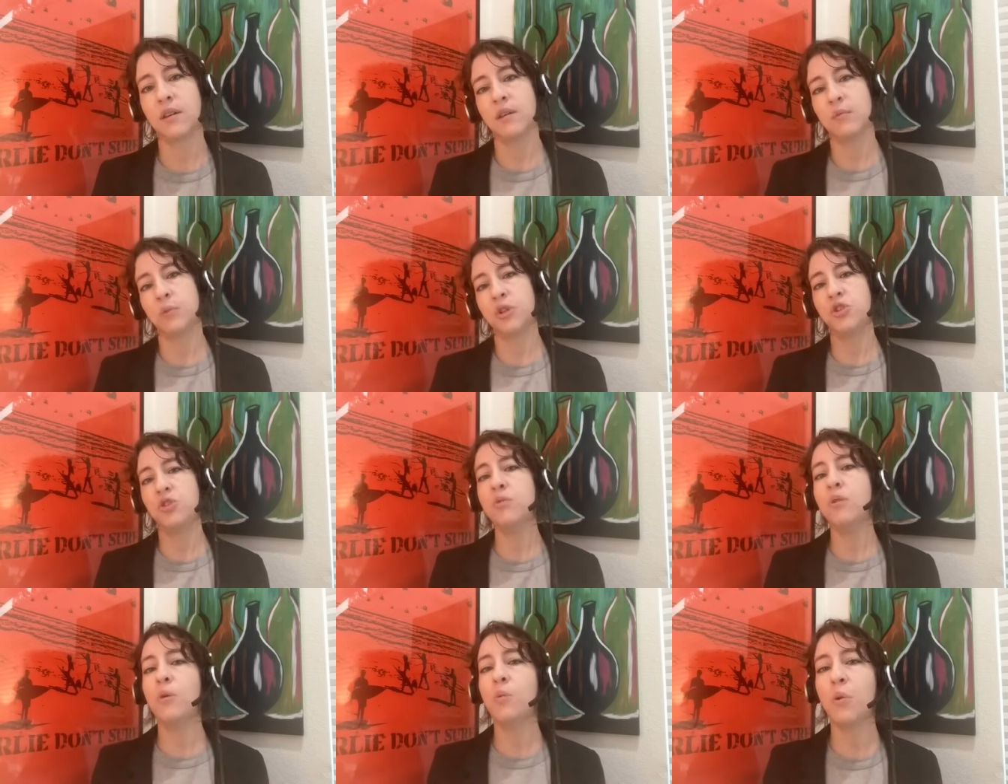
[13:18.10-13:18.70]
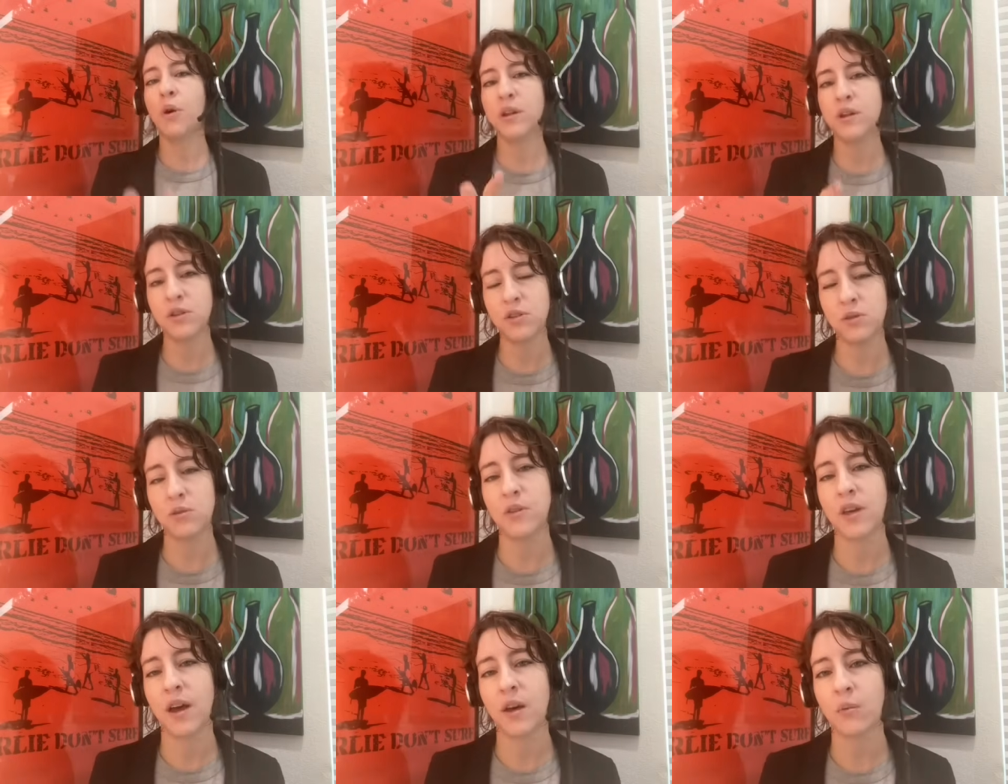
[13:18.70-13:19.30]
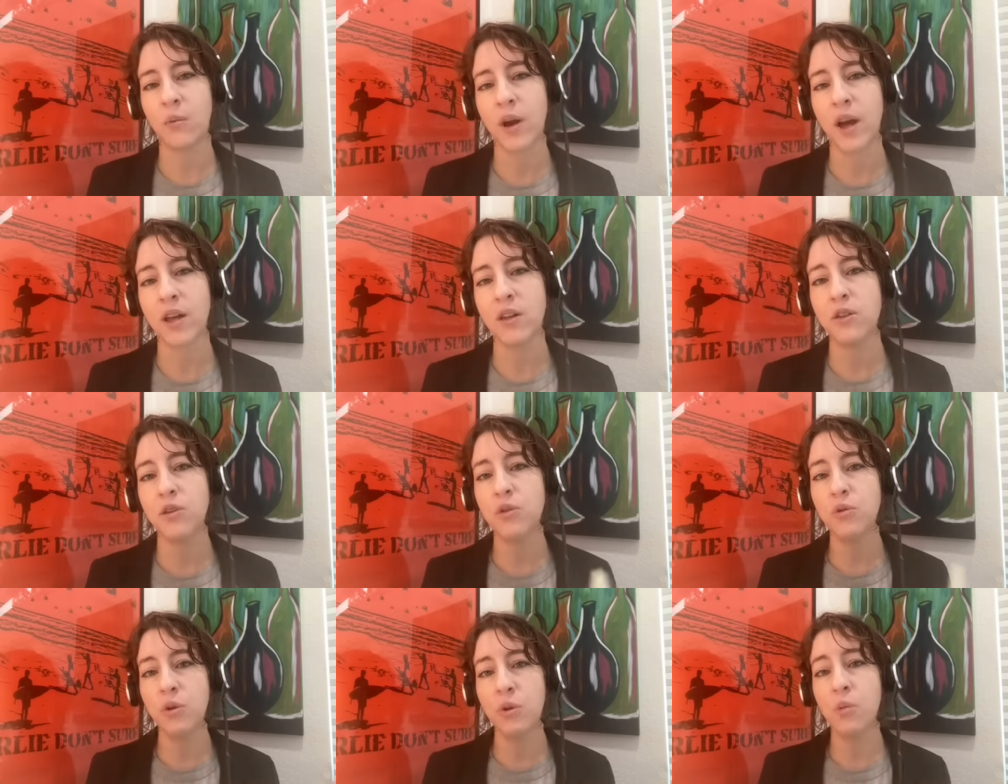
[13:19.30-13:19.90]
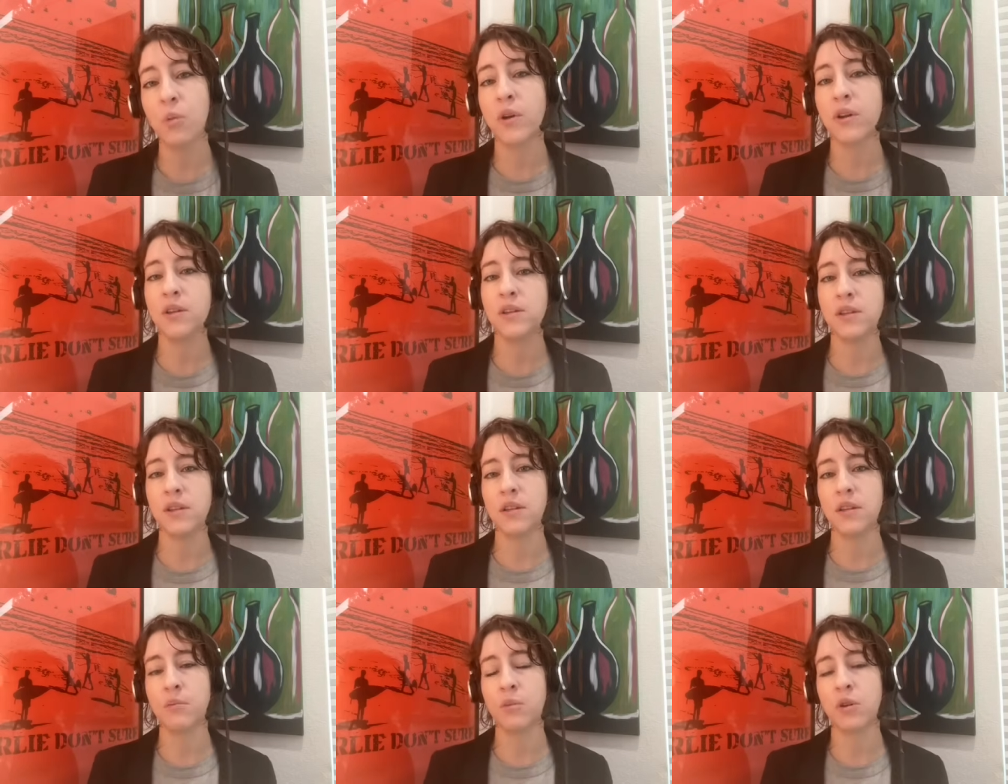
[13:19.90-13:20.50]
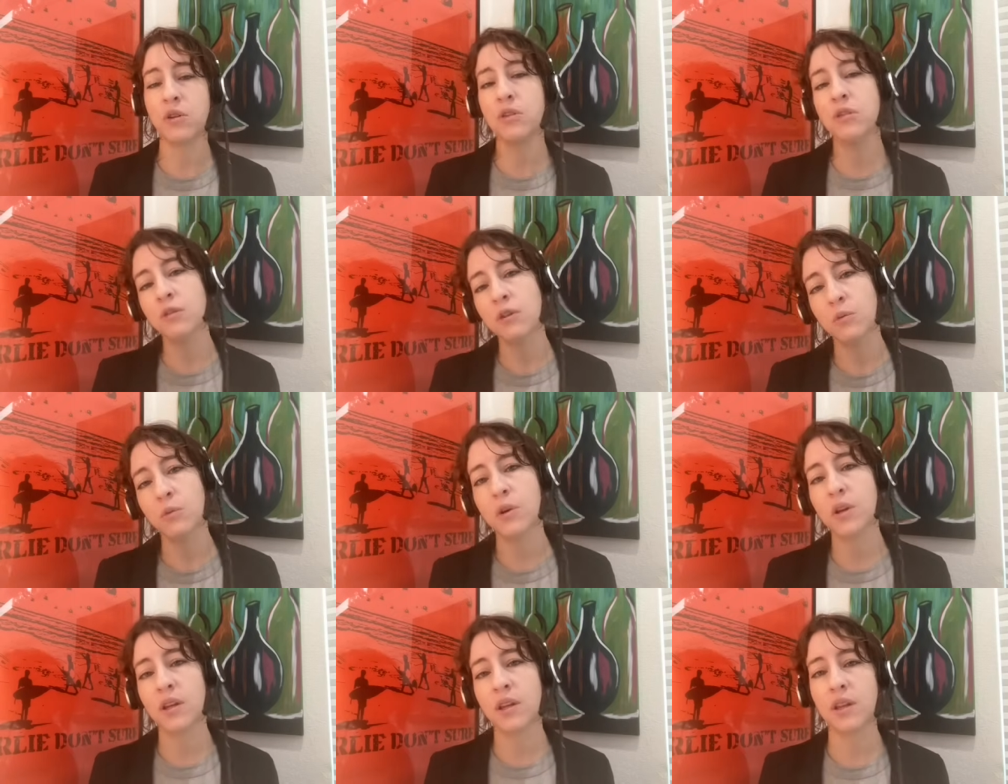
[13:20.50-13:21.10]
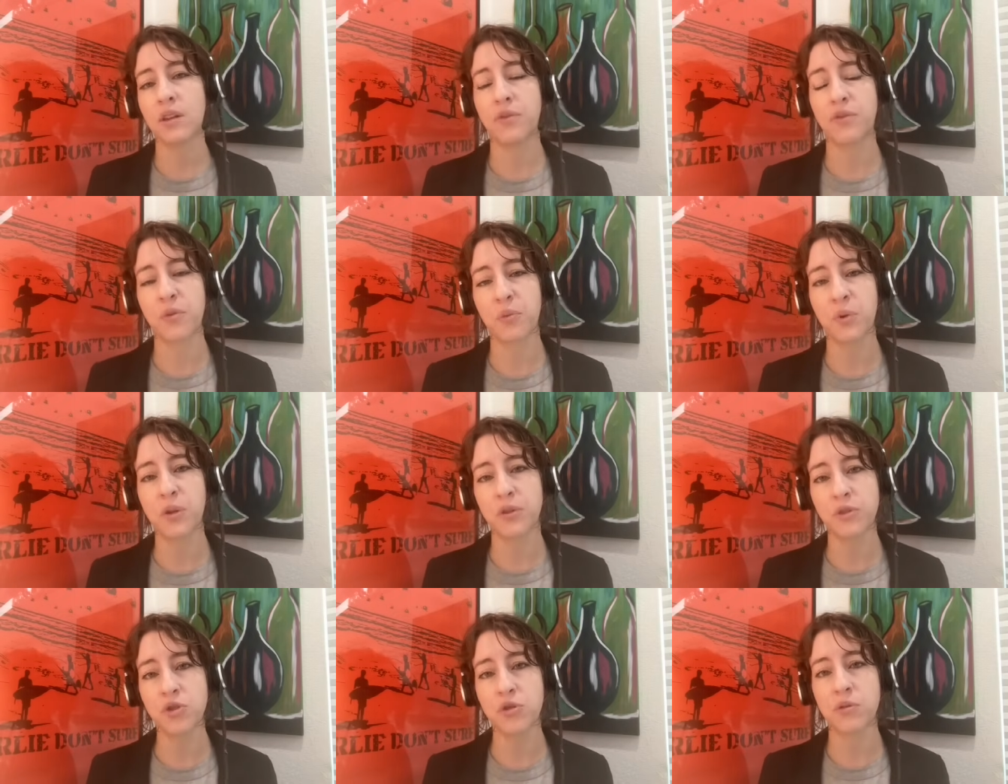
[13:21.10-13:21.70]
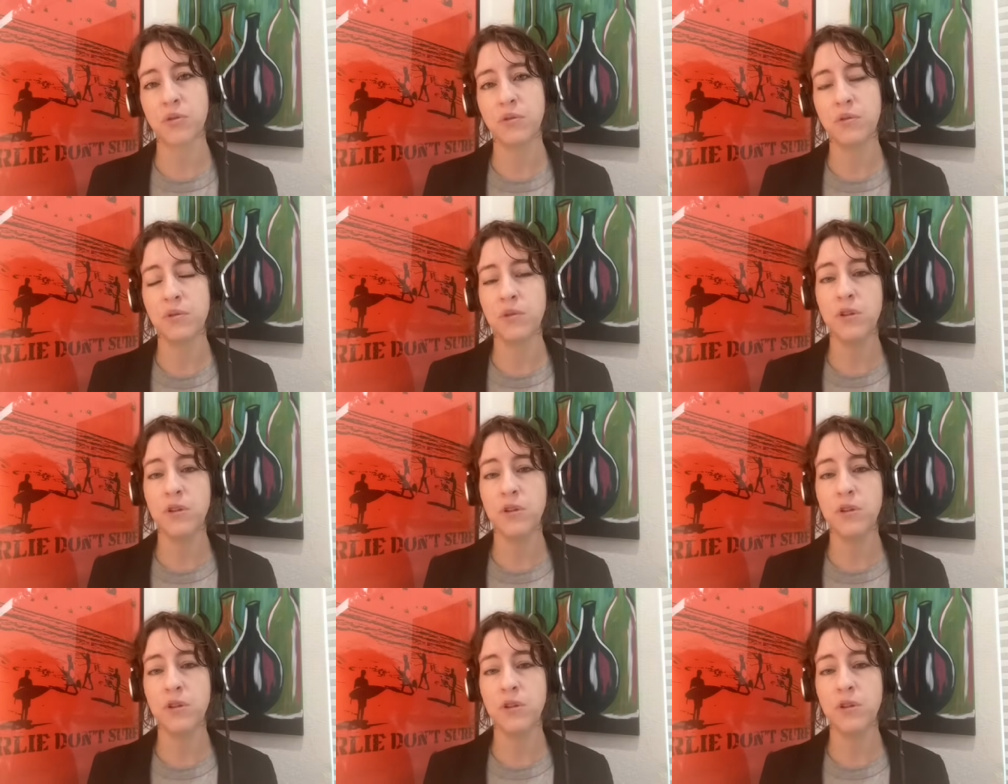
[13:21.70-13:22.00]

But you don't want to do that, right? You don't want to DM her. You don't want to get the real truth.